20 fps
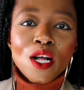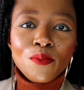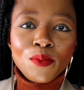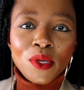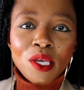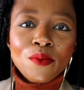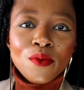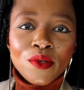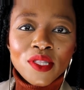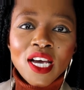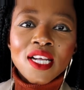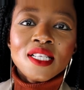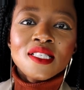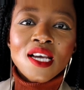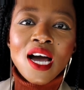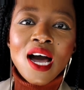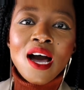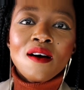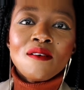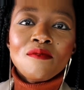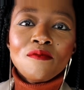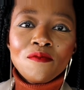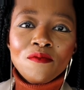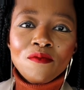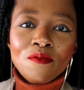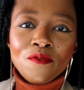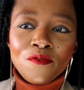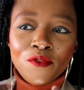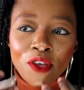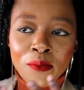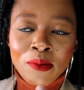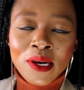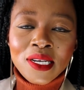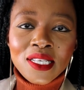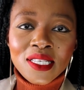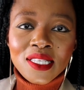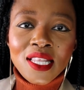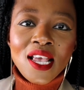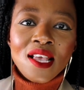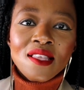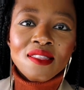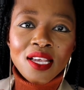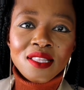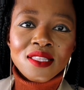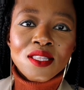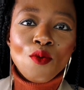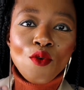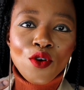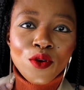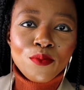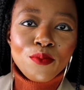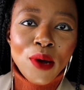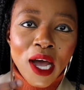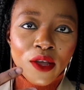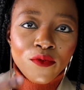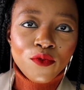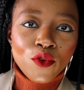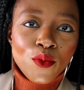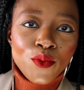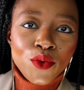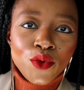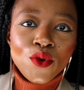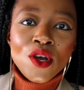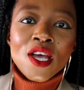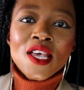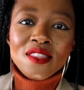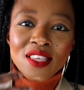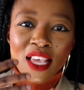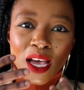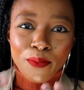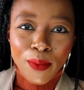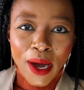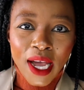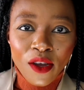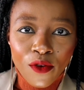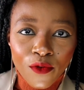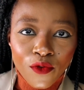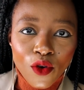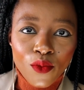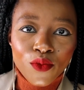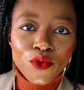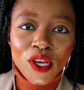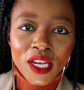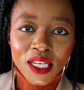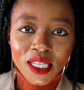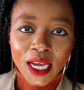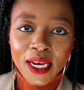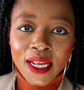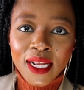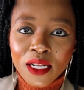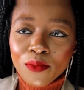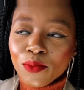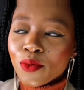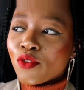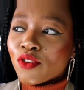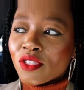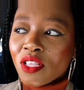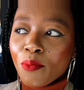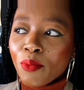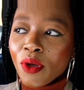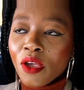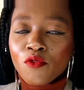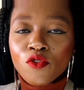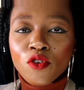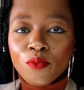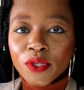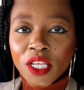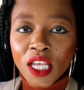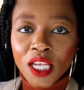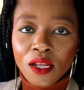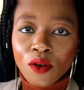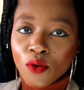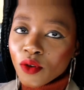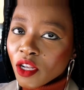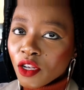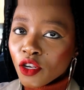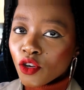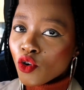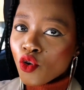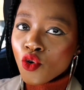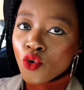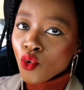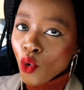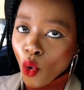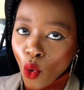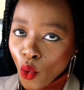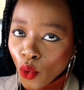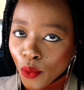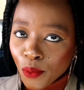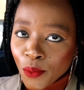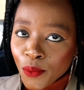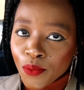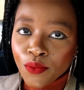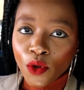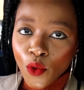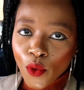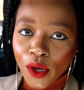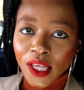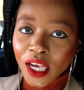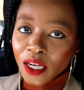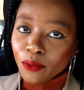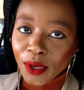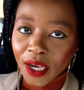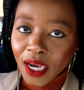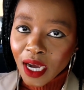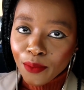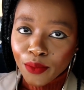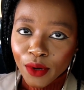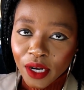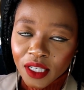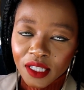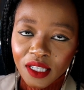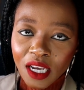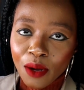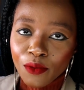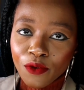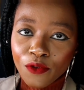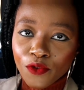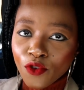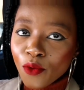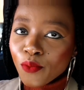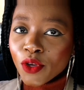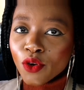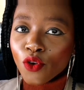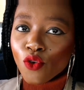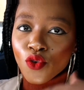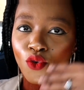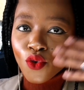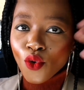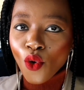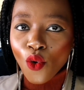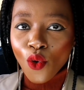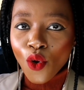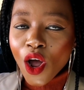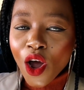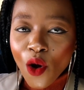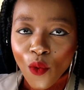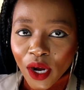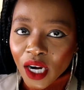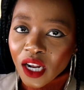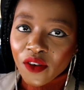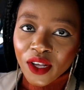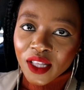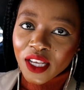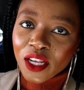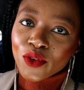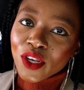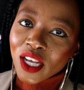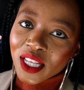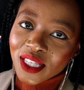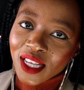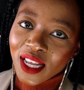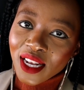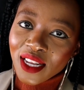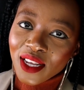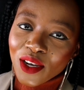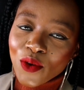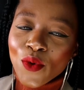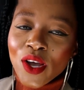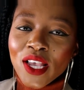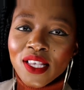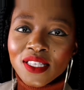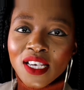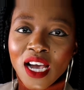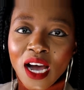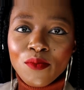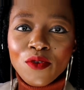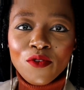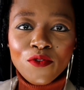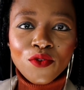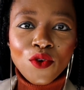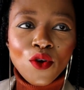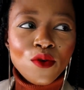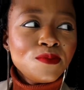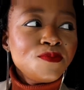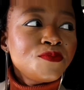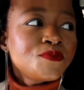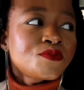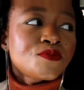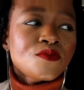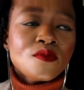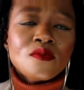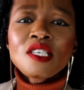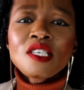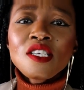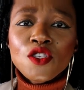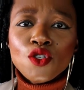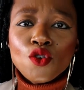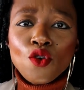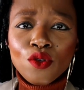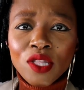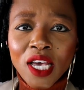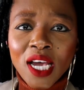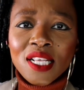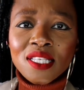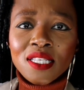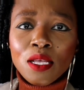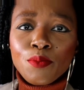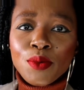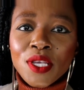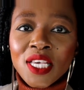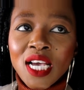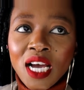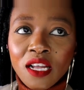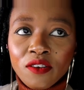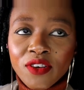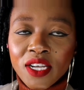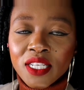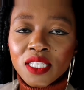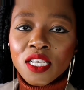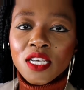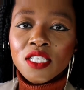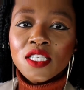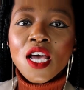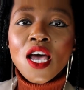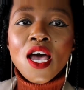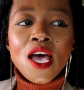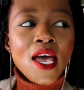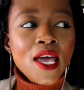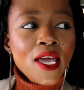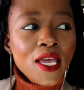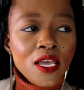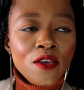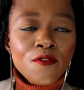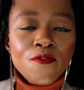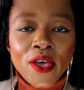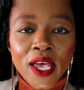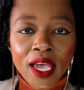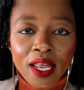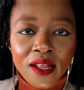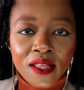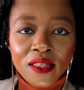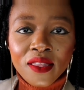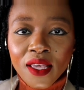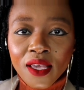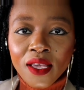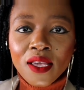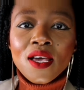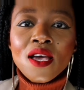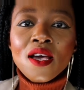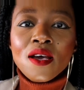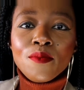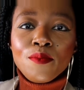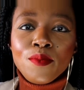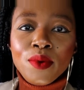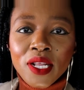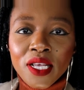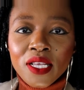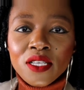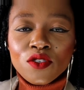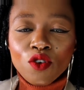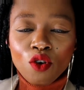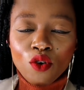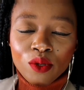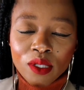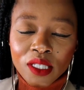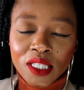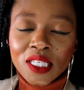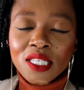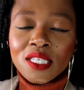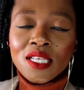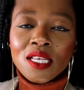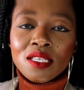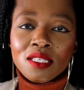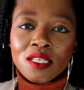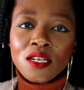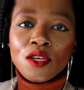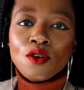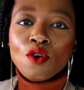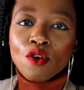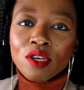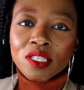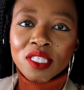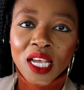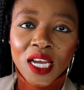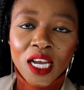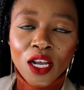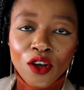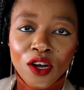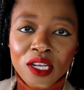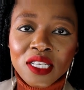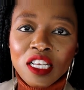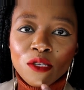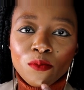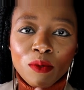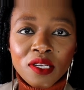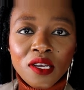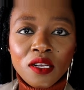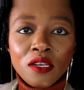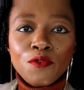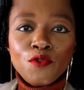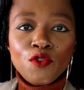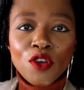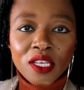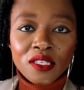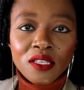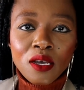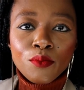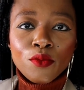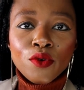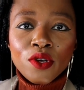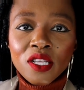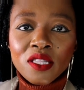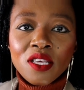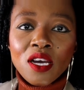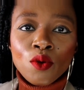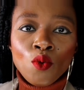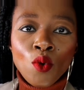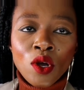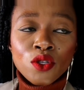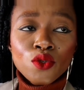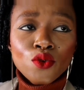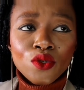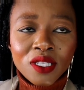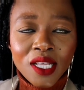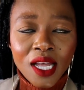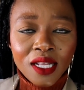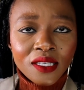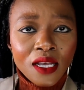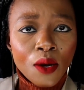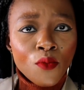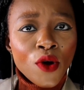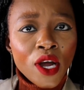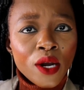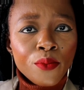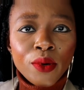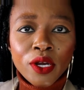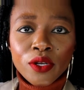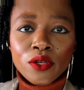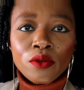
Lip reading: people that are verbally saying that they won't buy from you, they are buying from you indirectly, because they're buying from Takealot, and they don't know where that makeup brush is coming from. They don't know whatever that you are selling, where it's coming from. So that is a big advantage. If anything, please consider selling on Takealot, especially if you are somebody that wants to start you want